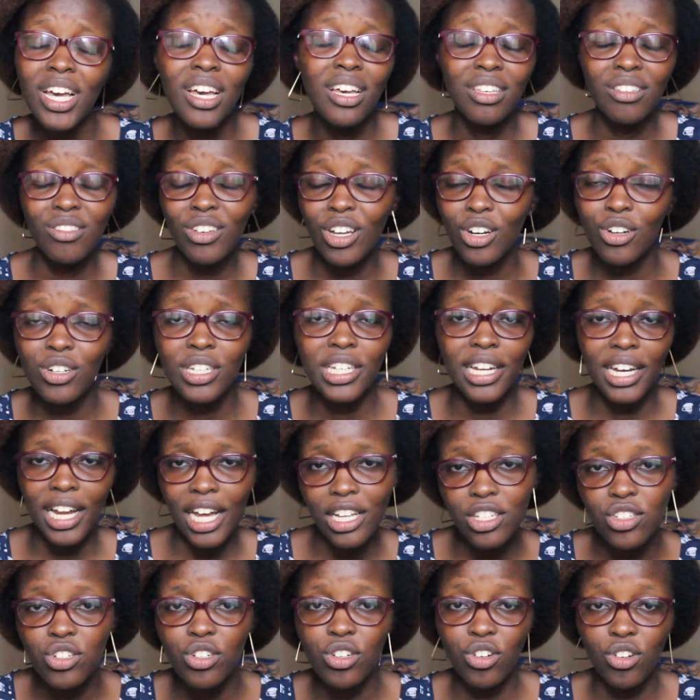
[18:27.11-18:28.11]
you're not a
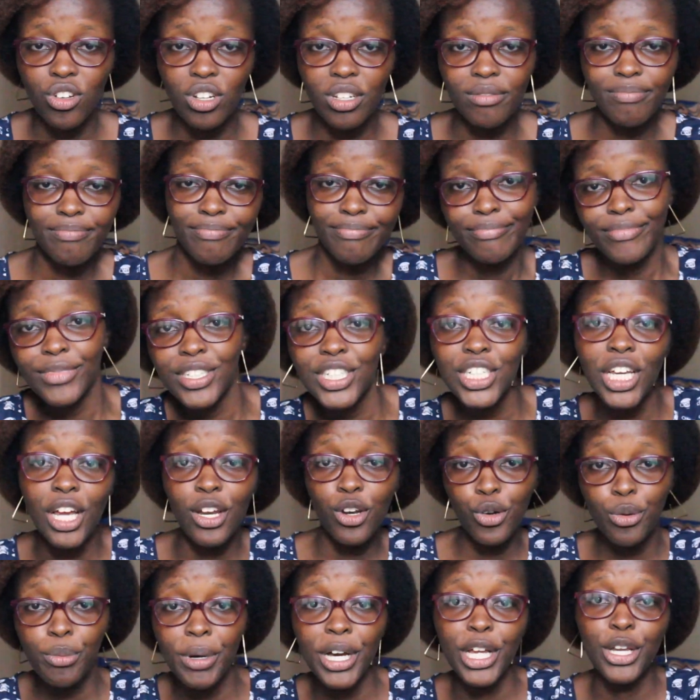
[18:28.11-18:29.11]
natural.
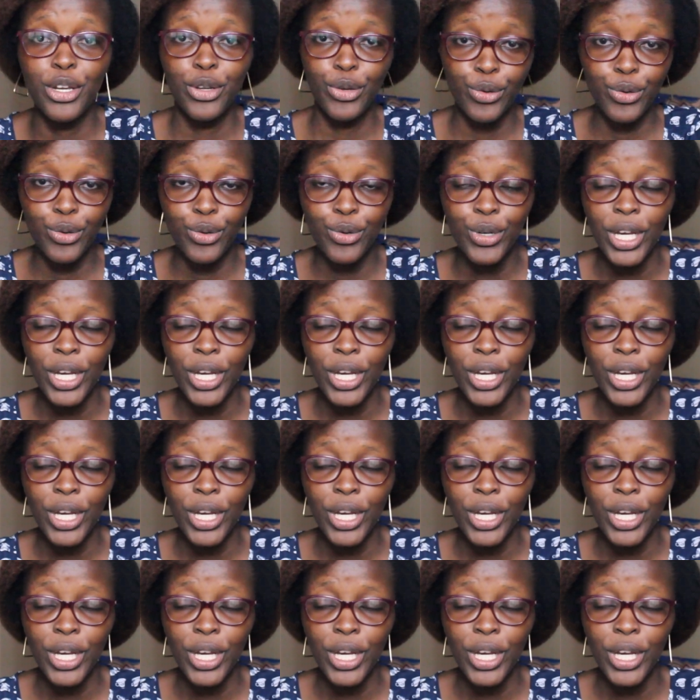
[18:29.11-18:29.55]
Shadow Mado.